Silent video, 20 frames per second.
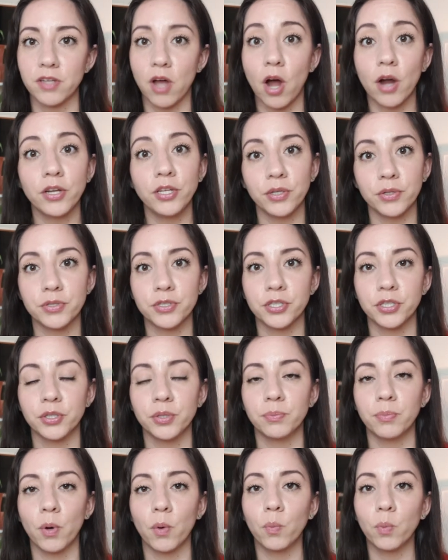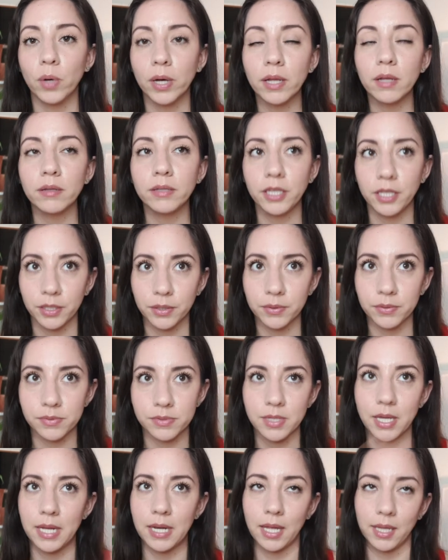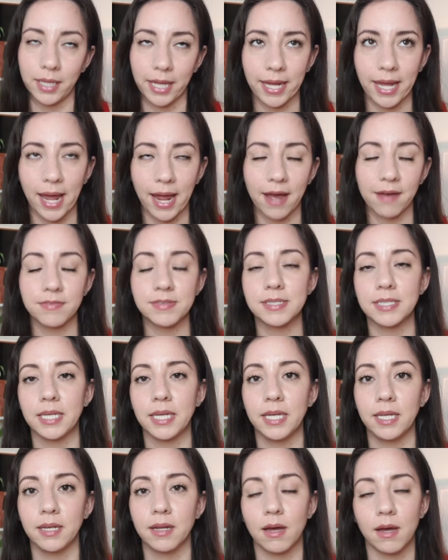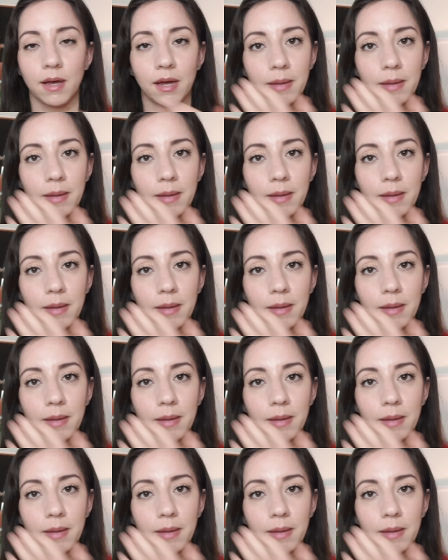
on YouTube will use, in LA, I have seen